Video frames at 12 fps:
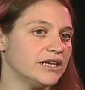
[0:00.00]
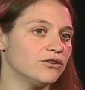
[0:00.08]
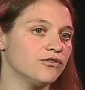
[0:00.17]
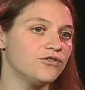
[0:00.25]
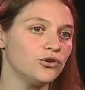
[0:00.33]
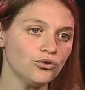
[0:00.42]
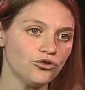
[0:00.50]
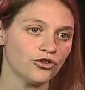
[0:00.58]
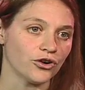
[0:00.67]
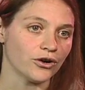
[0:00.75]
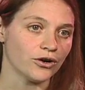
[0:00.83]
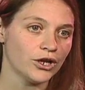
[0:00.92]
in the
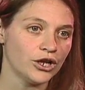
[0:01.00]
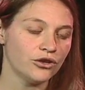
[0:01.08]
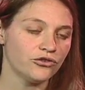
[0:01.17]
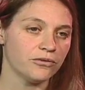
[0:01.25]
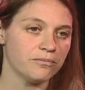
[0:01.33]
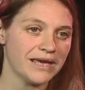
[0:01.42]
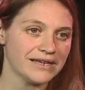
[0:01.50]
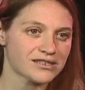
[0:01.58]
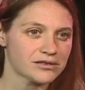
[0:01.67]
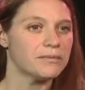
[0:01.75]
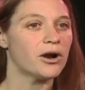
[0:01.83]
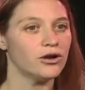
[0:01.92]
future to make
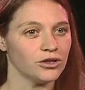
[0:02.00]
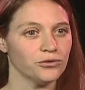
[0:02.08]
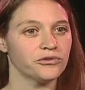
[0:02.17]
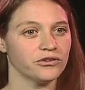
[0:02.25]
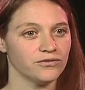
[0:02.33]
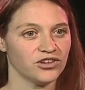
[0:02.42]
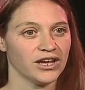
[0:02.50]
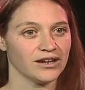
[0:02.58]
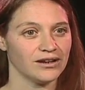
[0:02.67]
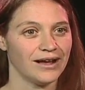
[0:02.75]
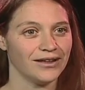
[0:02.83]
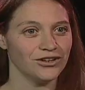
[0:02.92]
smart use of
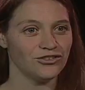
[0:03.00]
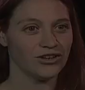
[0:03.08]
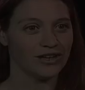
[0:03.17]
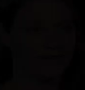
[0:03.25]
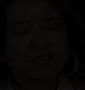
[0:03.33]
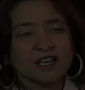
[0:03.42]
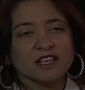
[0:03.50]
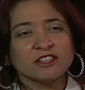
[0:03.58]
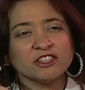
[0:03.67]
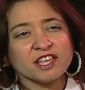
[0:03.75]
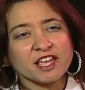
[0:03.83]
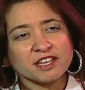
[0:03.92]
technology.
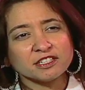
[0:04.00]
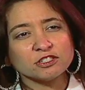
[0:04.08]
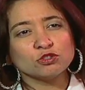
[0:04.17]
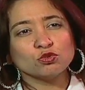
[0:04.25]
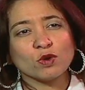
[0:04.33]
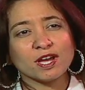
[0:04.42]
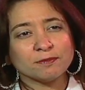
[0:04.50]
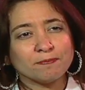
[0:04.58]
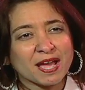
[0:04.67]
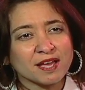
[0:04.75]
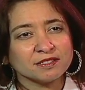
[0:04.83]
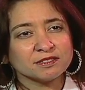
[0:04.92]
Thanks to
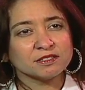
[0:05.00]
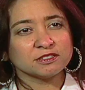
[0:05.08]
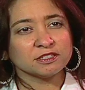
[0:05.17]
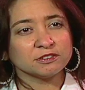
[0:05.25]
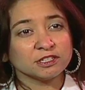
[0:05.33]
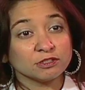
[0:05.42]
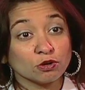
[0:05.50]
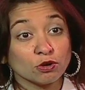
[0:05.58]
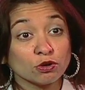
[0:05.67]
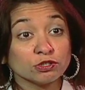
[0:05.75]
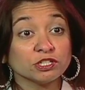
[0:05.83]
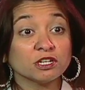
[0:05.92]
advances in
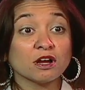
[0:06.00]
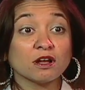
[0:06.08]
technology